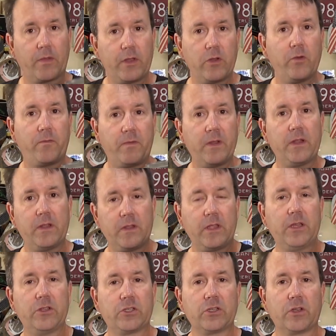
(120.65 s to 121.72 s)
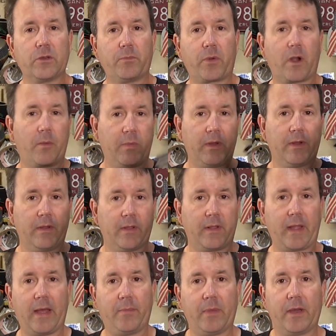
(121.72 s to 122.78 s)
they do fit in the engine compartment a
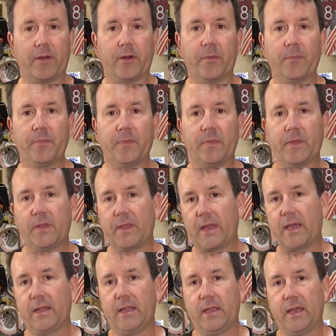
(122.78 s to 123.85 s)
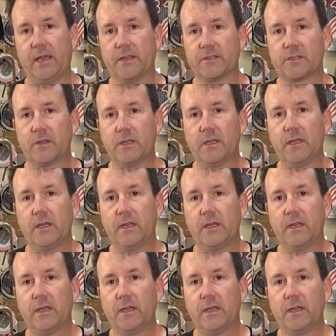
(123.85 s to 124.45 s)
lot better than the IDAs.